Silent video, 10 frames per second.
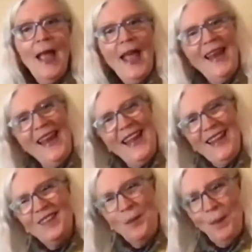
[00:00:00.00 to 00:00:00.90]
and
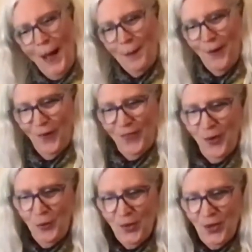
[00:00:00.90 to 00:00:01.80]
hit the bubble
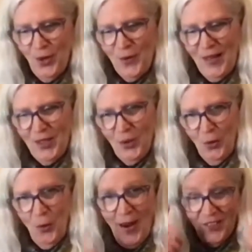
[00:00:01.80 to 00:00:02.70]
so we know that
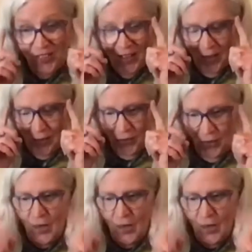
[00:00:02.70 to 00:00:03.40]
you're watching us.